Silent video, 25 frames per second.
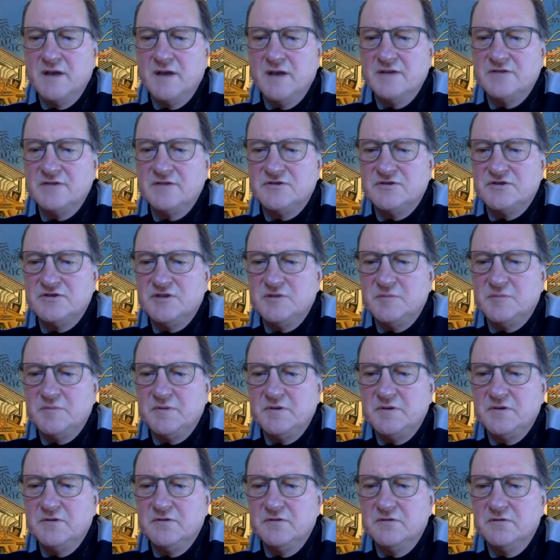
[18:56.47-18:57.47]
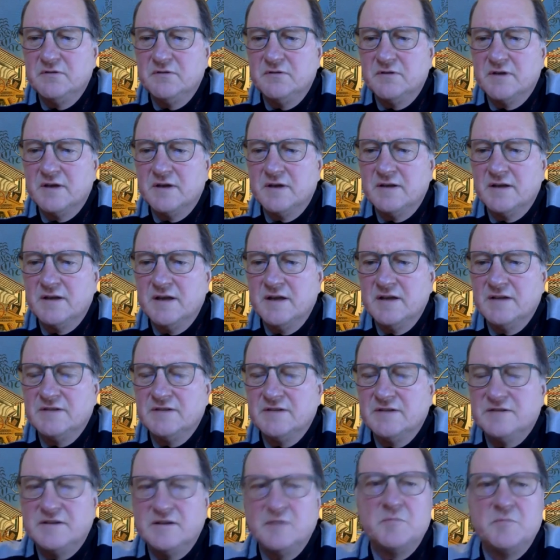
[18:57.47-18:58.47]
edge GPU, and
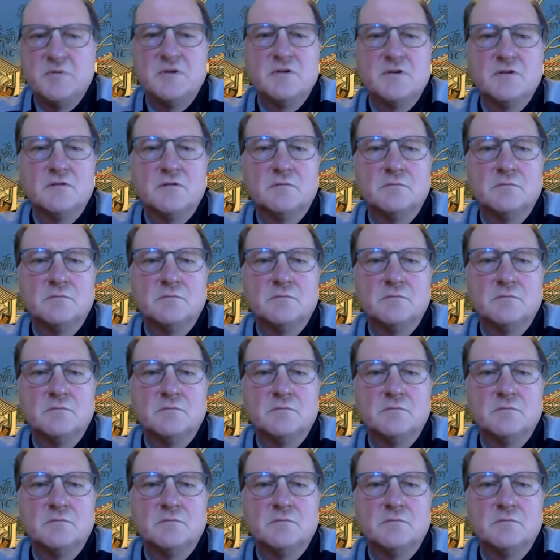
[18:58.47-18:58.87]
edge TPU?